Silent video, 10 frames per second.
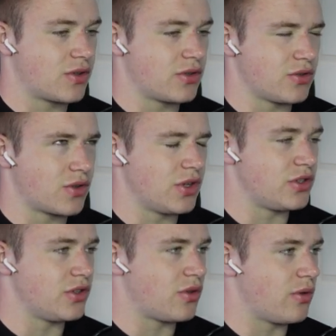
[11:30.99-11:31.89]
So could
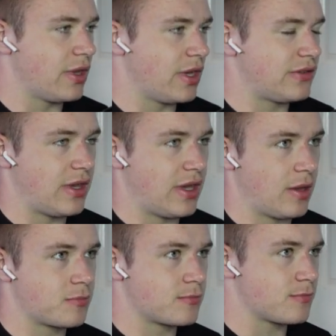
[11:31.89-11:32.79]
you do, let's
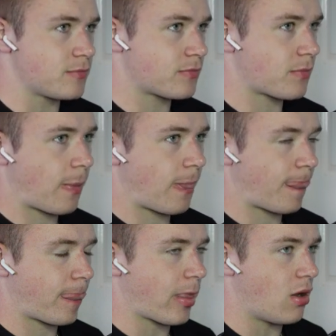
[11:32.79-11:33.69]
say,
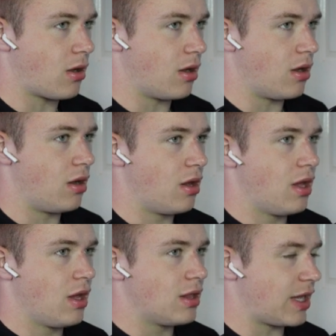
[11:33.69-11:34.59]
a
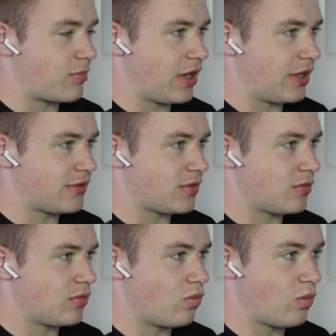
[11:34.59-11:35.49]
leg press
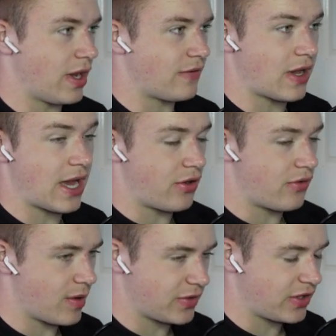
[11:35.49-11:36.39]
with a higher
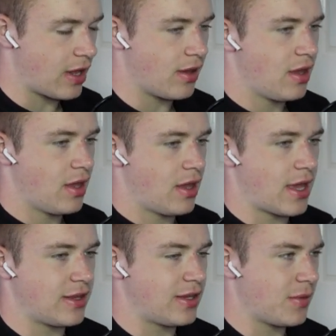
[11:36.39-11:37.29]
rep set?
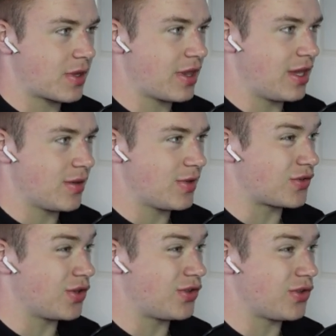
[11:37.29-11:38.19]
Typically, it's
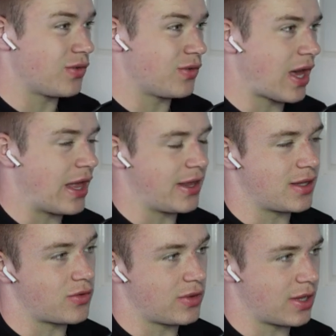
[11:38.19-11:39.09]
good to do. I
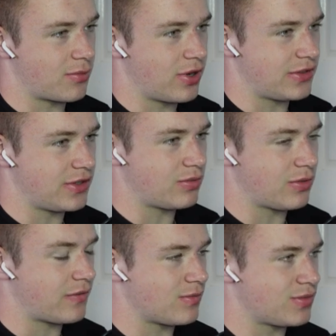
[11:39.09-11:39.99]
like doing leg presses
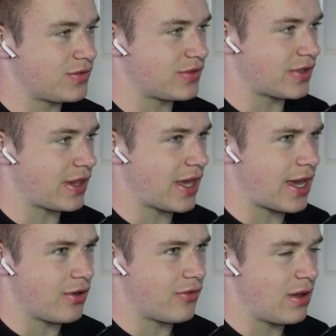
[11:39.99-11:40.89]
with slightly
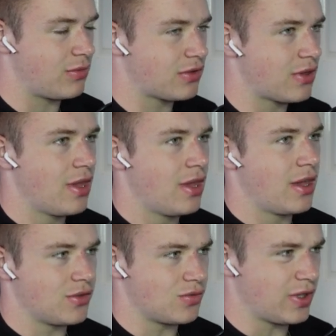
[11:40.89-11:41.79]
higher reps.
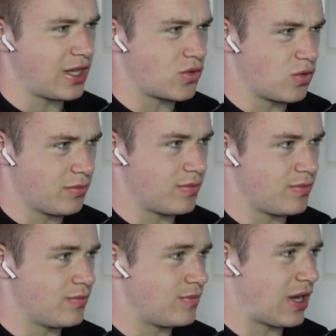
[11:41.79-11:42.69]

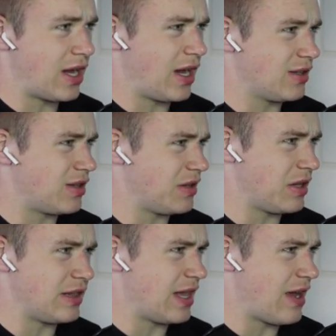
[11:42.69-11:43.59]

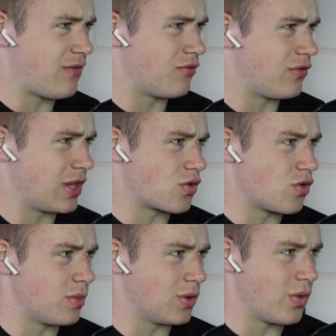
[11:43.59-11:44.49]
I never really go
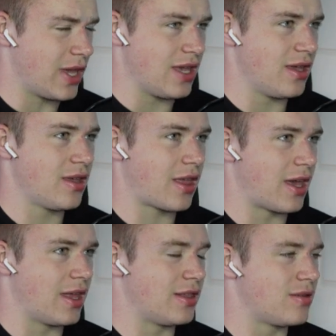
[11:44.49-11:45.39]
below 8,
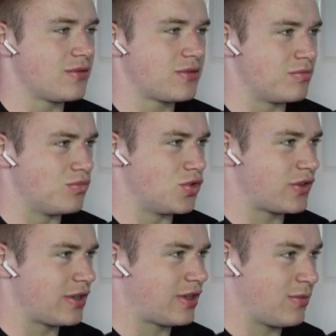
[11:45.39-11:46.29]
and
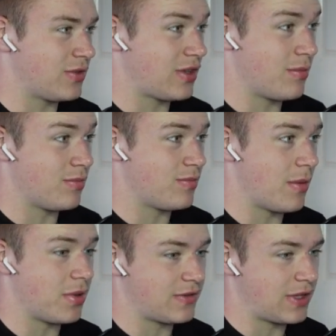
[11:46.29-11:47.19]
most of the time stay
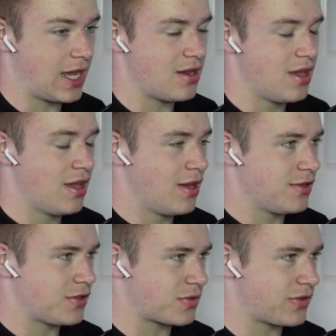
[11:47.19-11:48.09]
above 10,
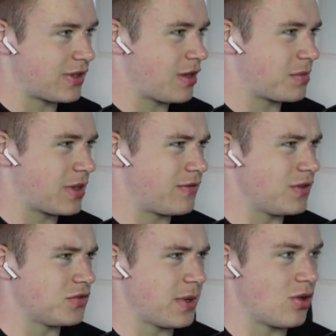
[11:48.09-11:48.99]
just because it typically
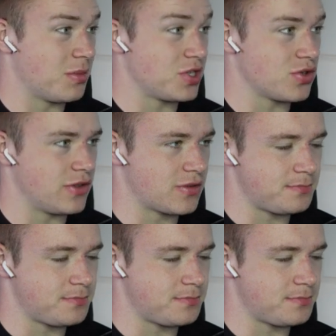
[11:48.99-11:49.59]
feels better on my joints.